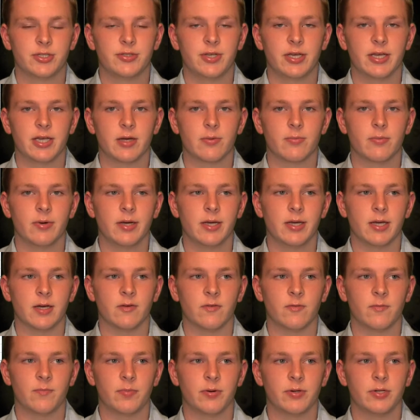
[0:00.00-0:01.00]
taking away
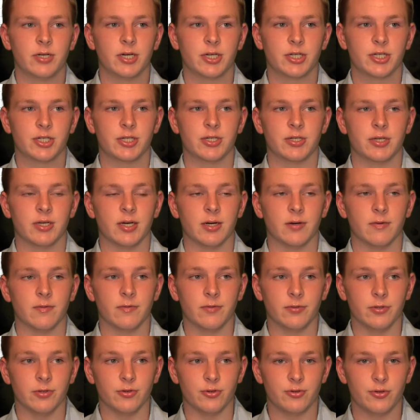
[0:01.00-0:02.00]
of production of
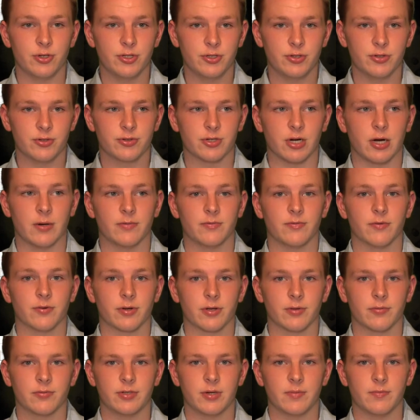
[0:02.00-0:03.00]
nutritious crops for
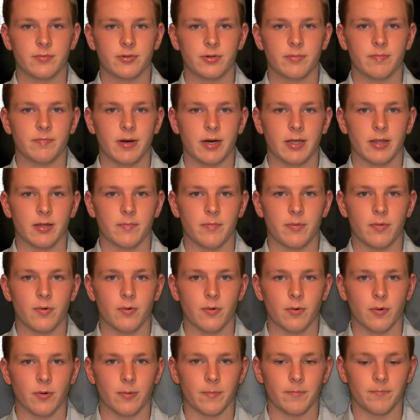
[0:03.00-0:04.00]
consumption by the
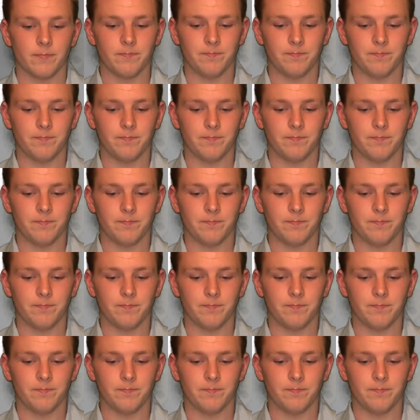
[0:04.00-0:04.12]
poor.